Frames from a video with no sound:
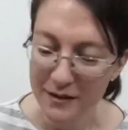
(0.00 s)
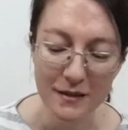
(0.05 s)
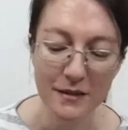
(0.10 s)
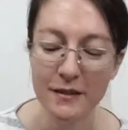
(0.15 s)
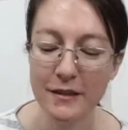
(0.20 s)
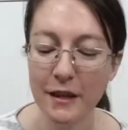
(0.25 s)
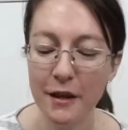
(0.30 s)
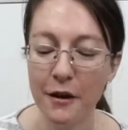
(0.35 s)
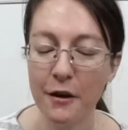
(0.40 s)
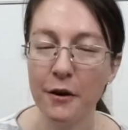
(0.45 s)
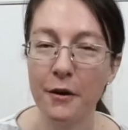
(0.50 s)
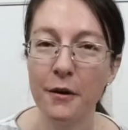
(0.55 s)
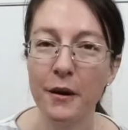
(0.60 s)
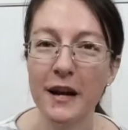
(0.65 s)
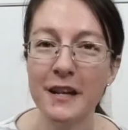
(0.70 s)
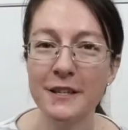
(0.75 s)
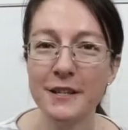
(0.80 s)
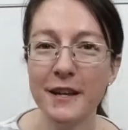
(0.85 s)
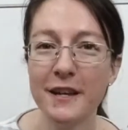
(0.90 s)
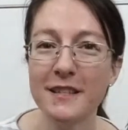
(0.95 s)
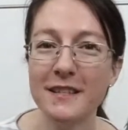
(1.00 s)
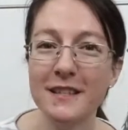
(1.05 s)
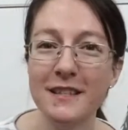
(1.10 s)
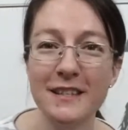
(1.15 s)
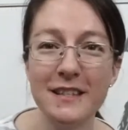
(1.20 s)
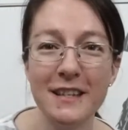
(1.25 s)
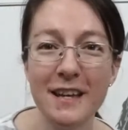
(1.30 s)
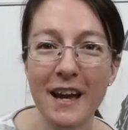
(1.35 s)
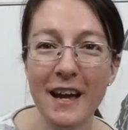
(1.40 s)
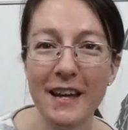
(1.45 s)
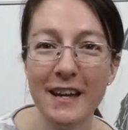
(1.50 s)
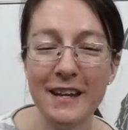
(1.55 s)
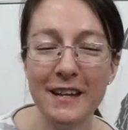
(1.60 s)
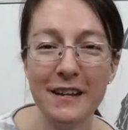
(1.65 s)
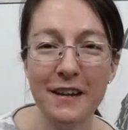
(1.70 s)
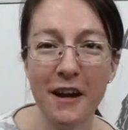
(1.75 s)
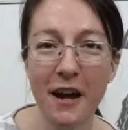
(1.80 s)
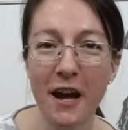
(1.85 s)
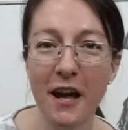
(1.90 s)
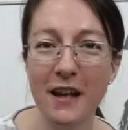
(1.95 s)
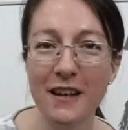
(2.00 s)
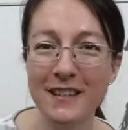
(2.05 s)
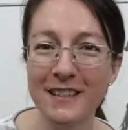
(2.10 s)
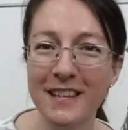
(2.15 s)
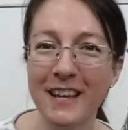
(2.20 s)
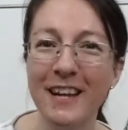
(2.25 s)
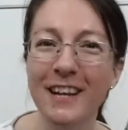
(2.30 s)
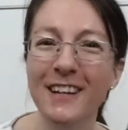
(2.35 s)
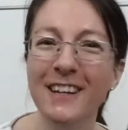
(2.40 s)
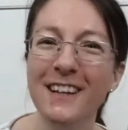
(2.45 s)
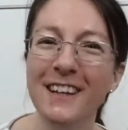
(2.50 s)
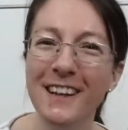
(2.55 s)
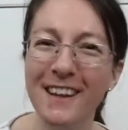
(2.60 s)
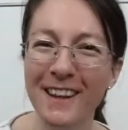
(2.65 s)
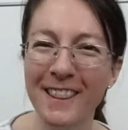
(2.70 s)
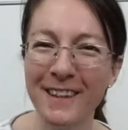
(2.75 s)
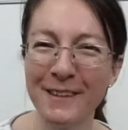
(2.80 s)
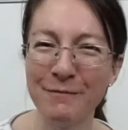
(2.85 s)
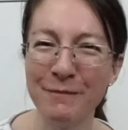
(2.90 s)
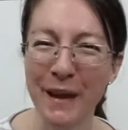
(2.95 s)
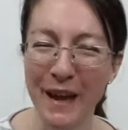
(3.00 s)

So as you guys can see, I didn't cut the